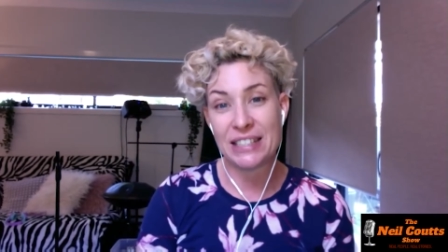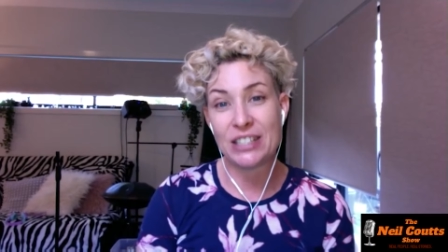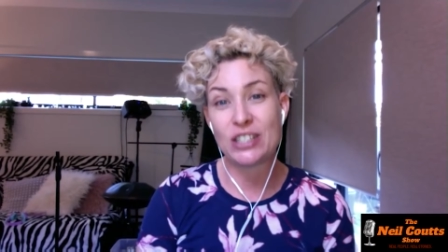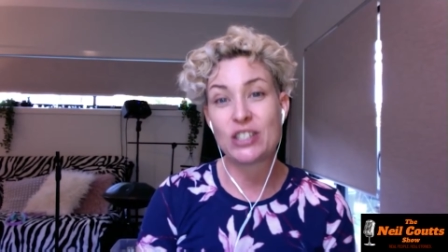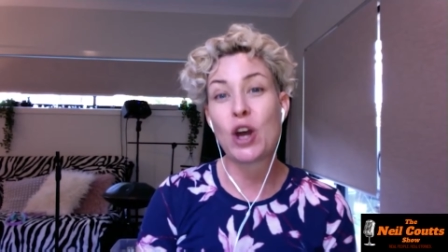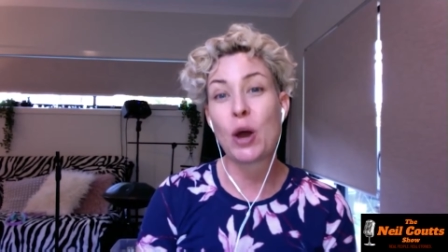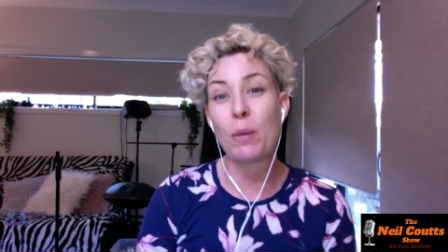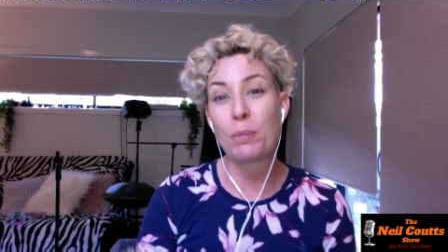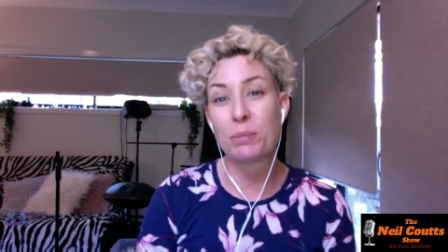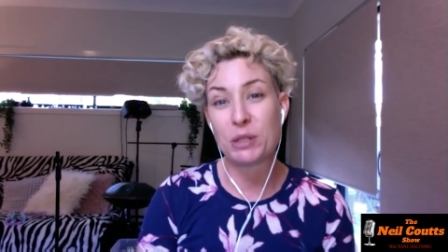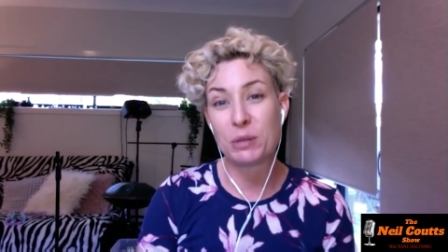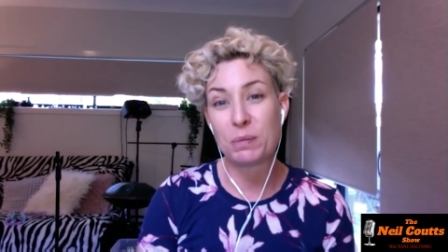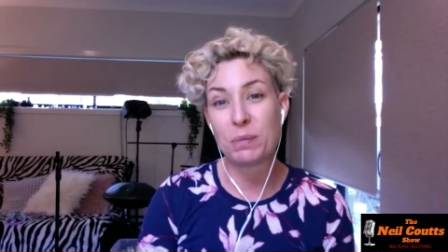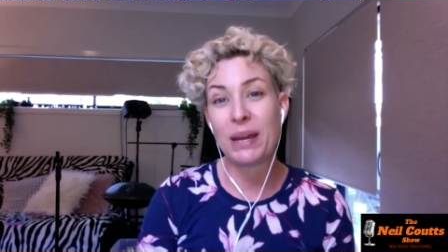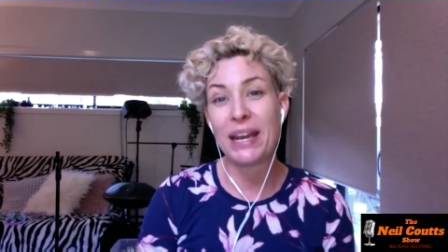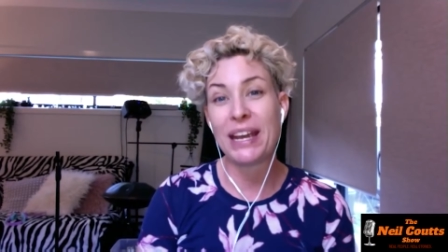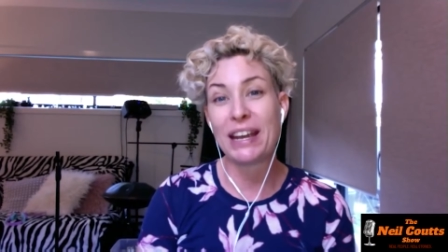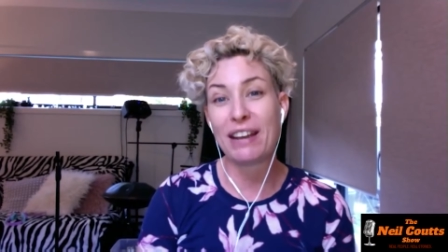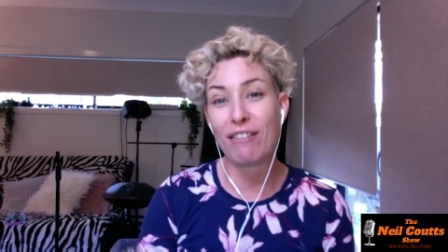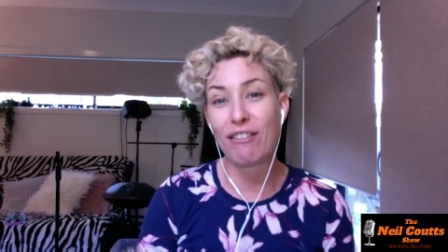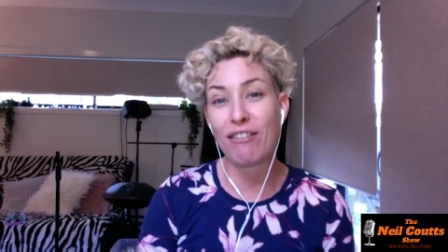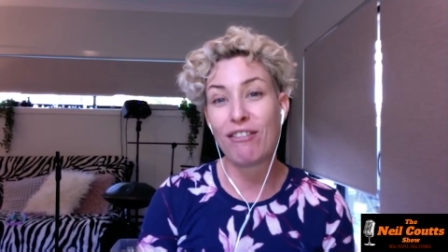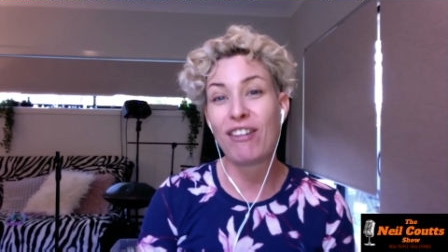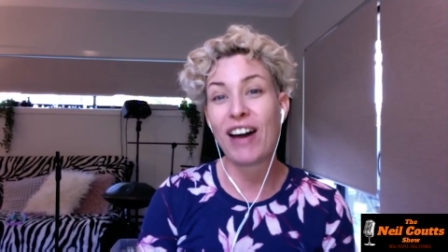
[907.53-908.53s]
stops
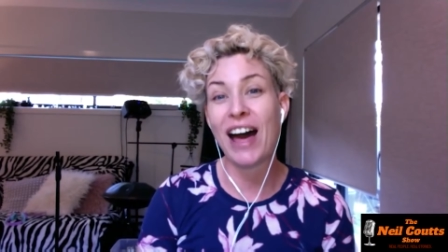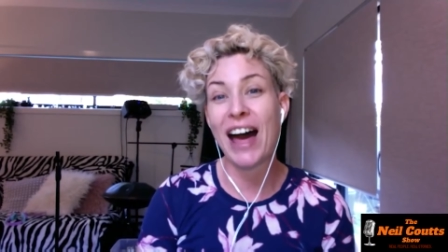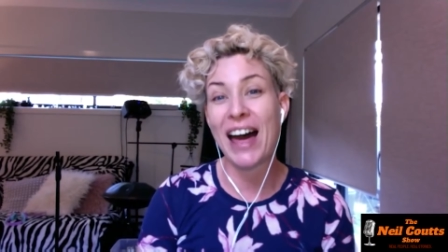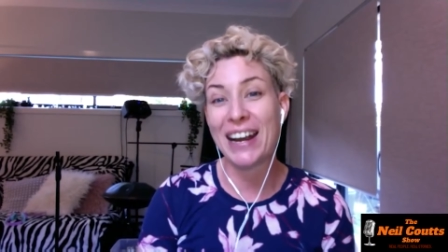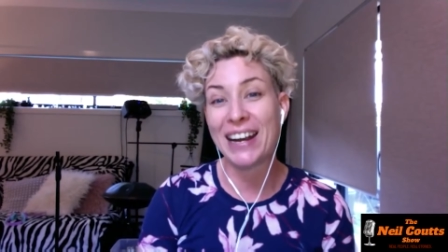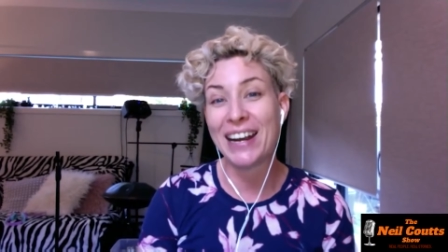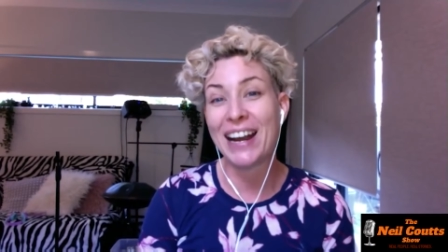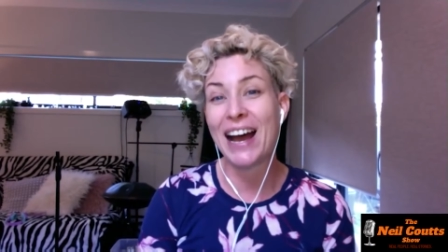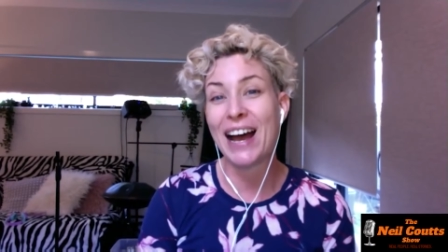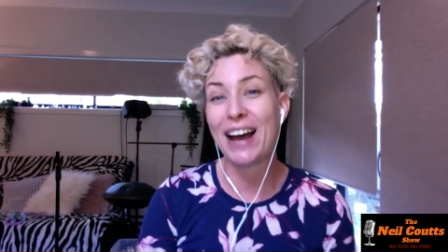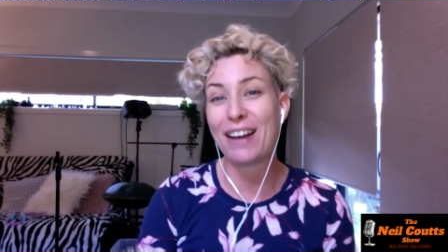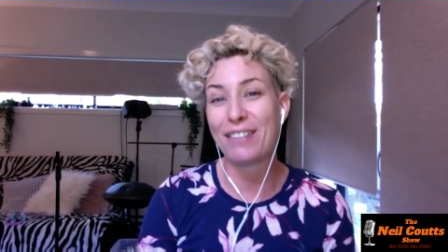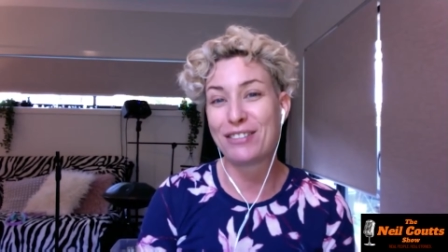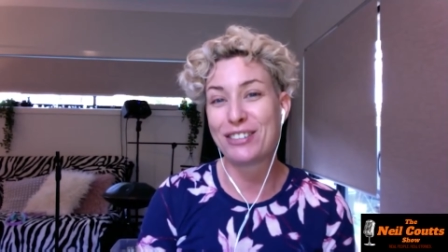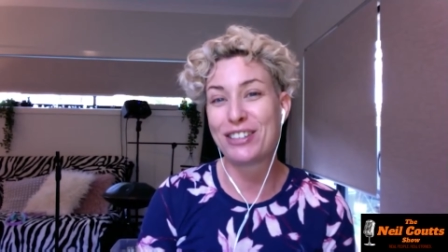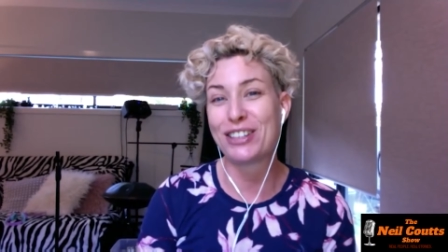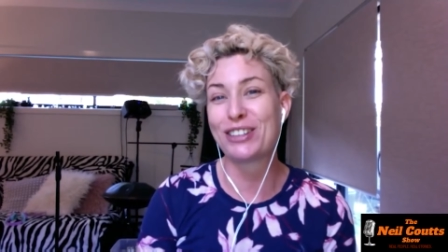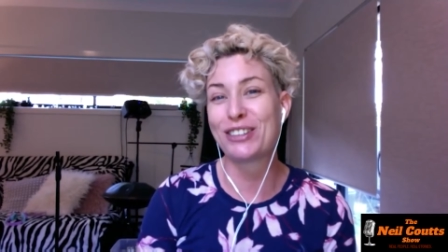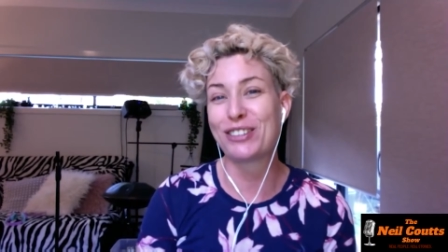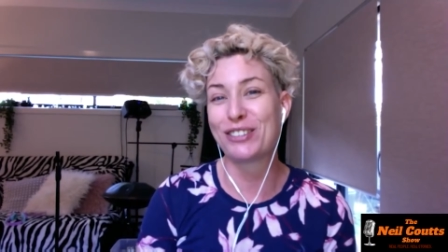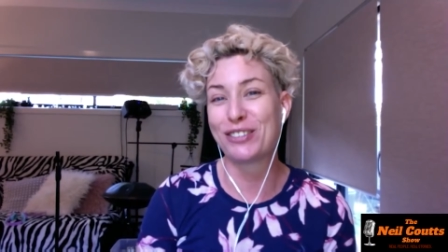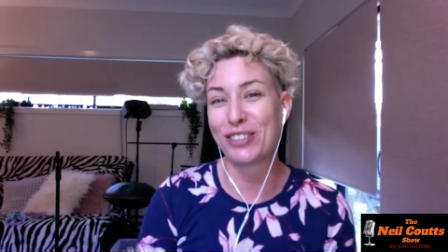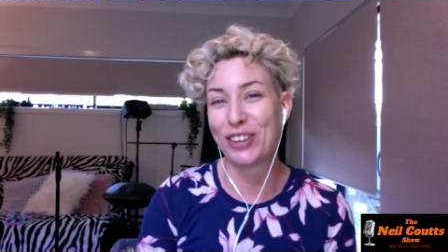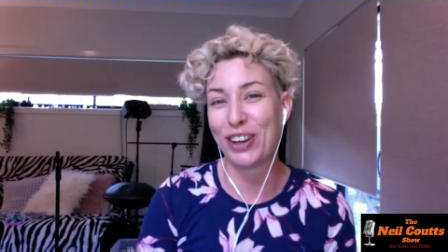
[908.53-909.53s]
being fun after
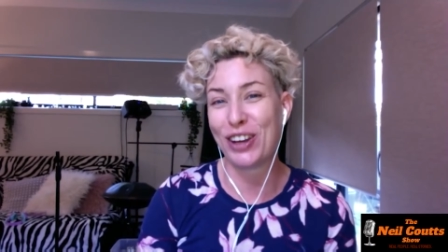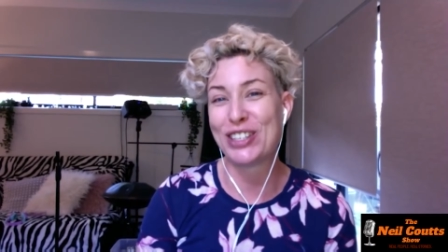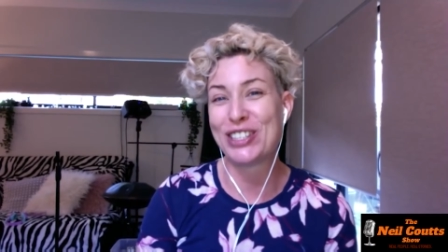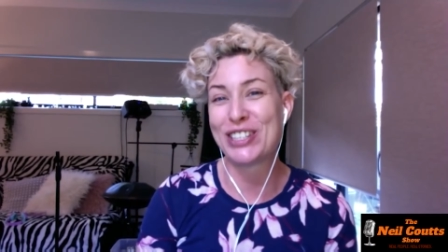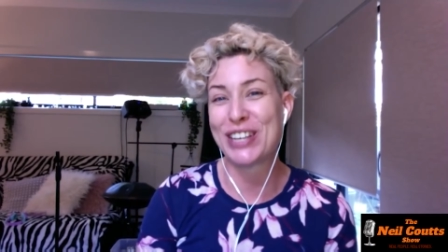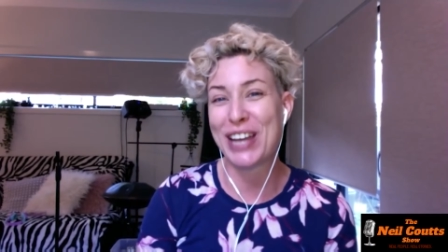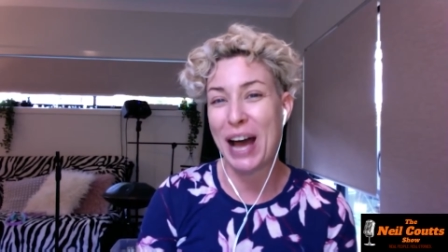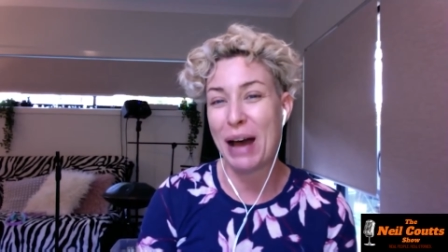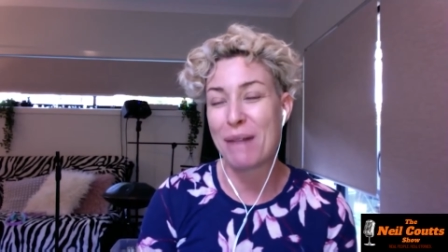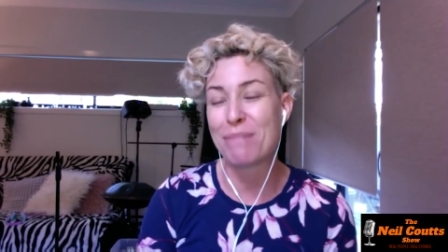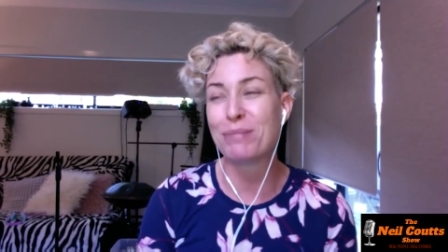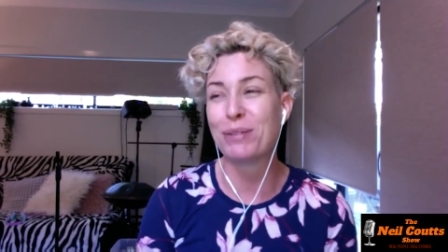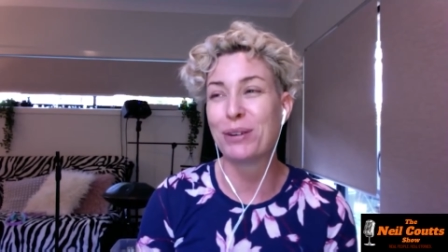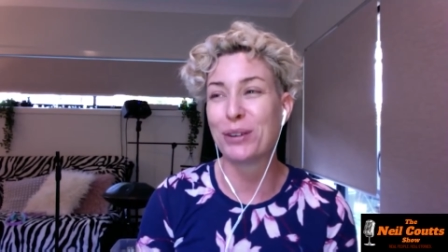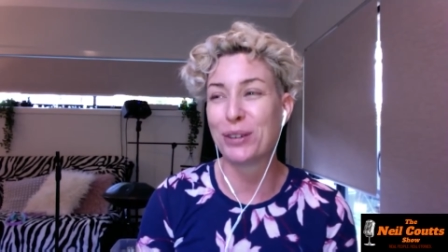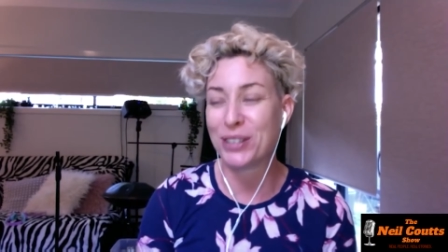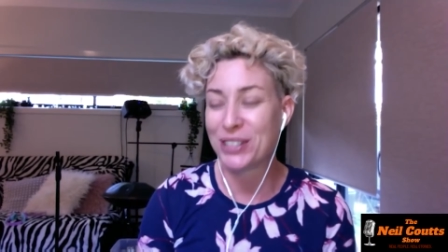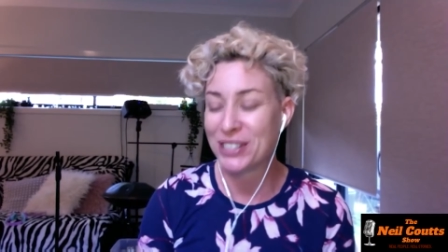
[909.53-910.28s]
the first couple.